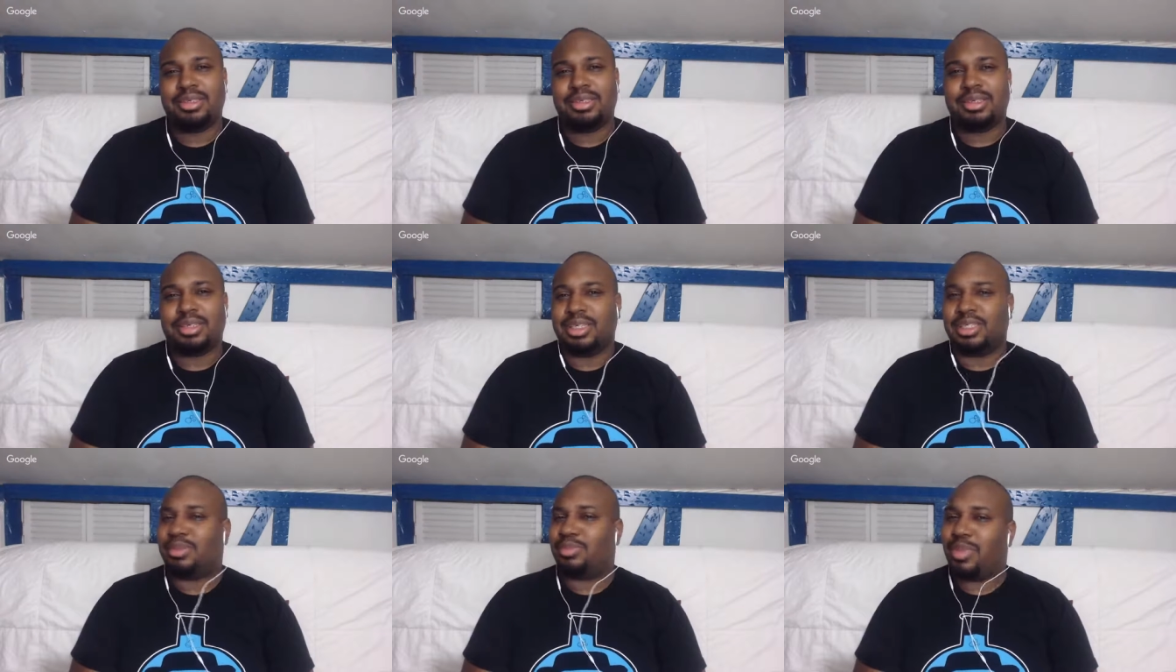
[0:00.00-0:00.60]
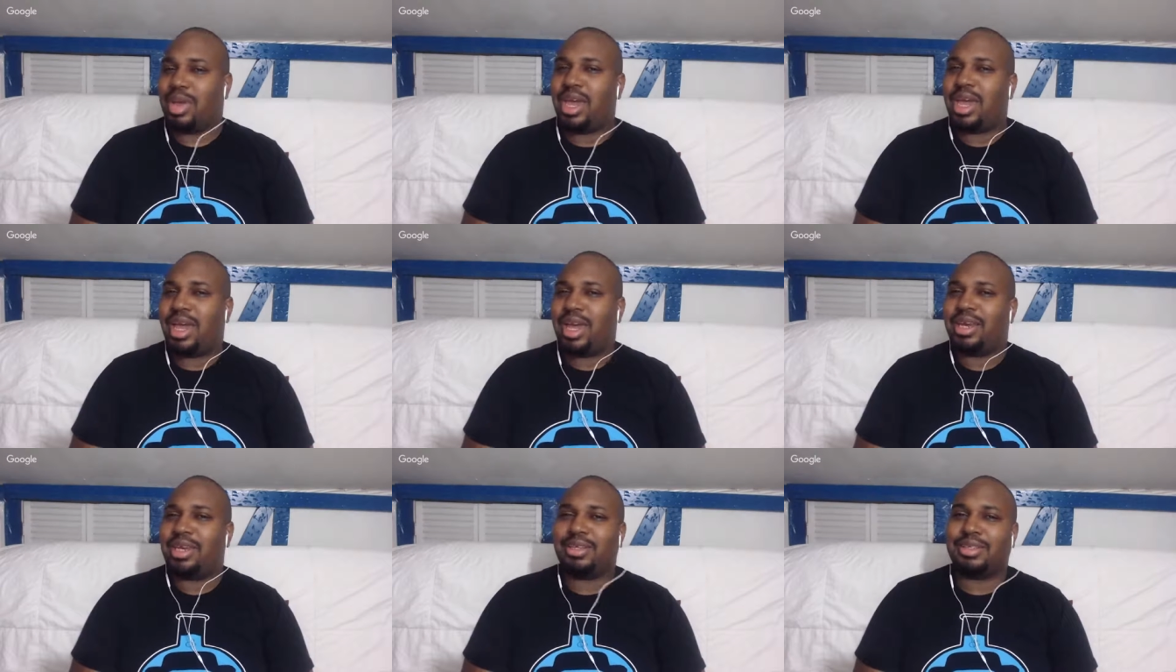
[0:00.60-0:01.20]
get your
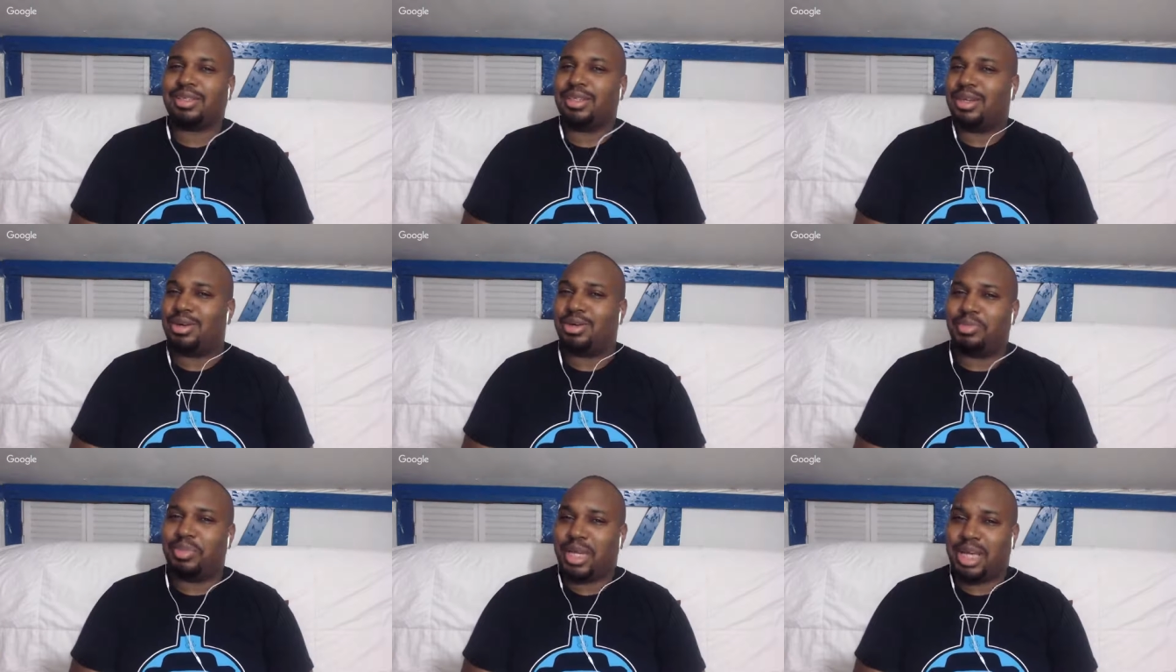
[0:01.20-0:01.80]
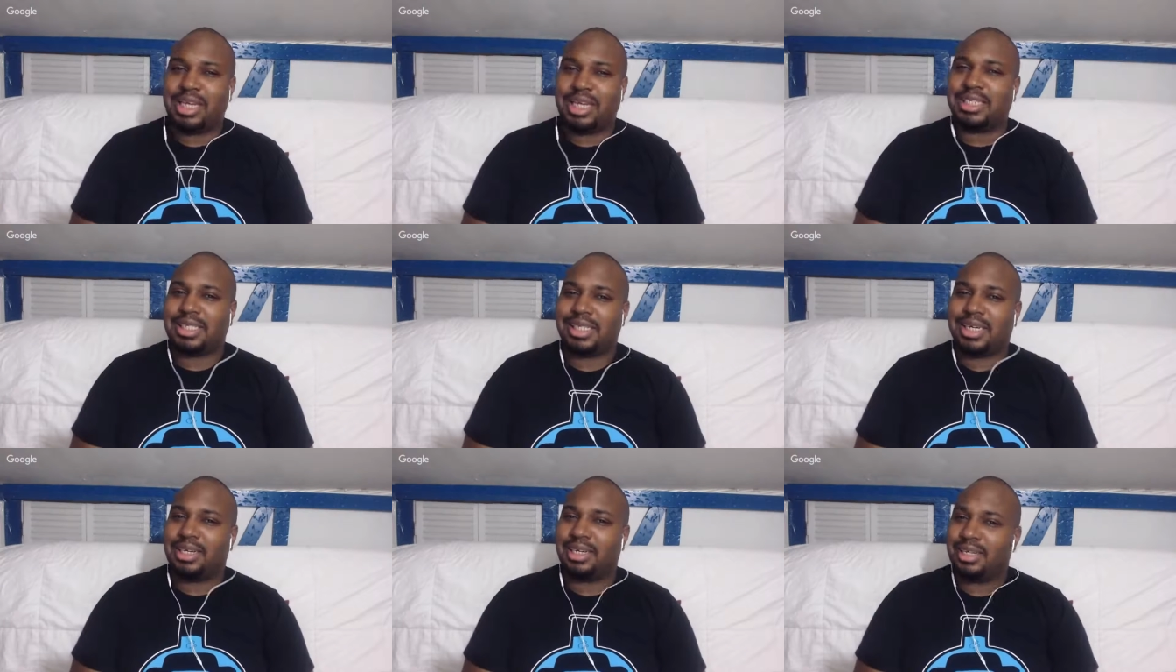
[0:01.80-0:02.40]
man, you know, be
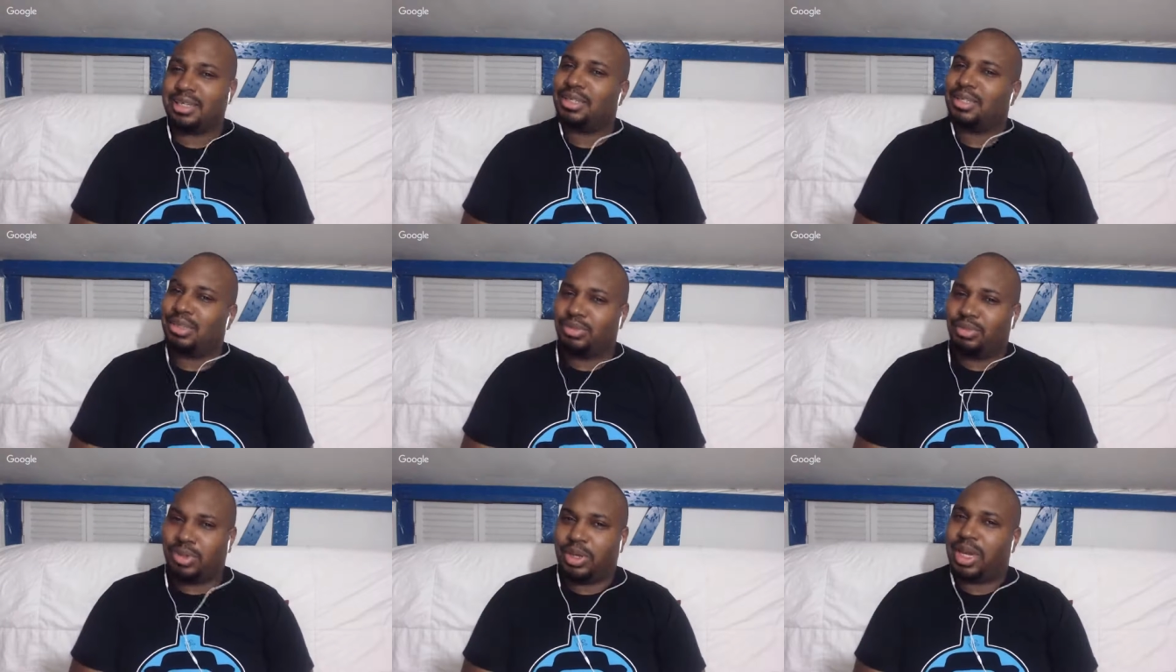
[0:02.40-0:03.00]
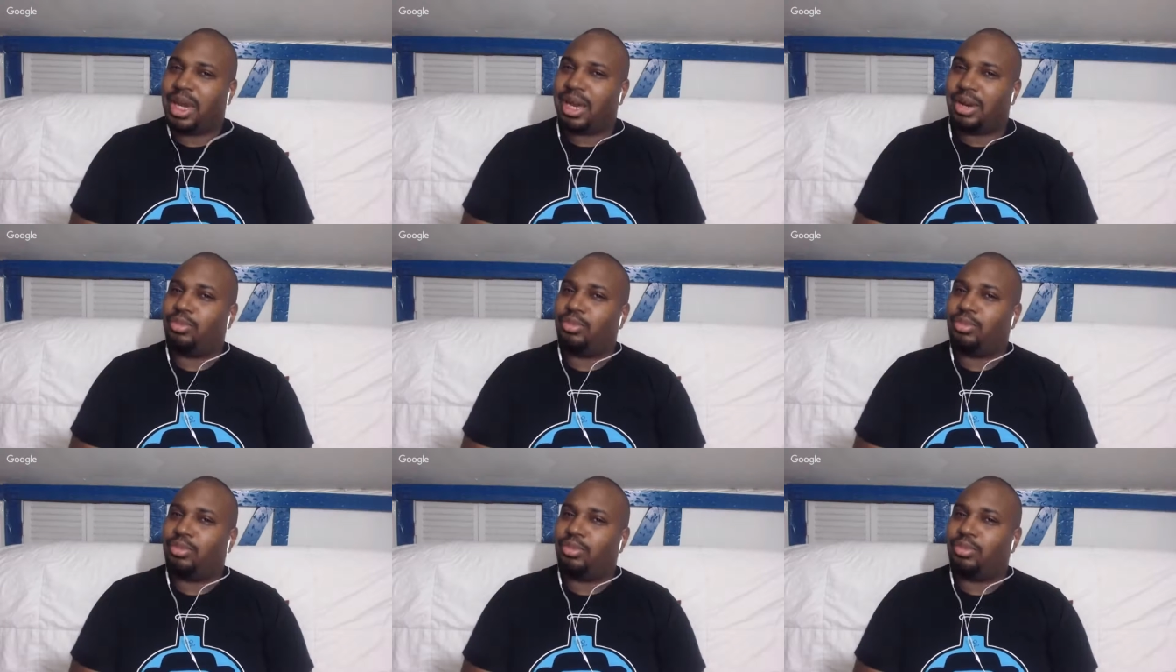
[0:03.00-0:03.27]
easy we got it.